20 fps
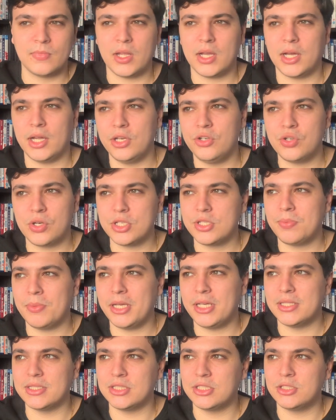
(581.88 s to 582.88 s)
I tried to
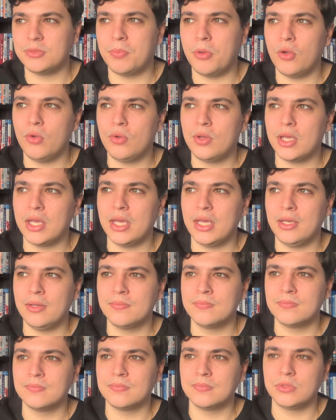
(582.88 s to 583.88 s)
make it spooky,
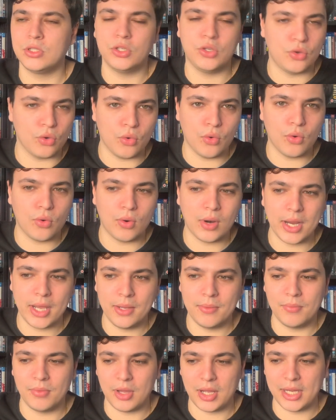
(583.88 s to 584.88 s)

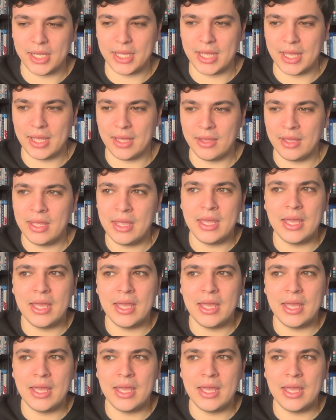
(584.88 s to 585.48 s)
gory, like It.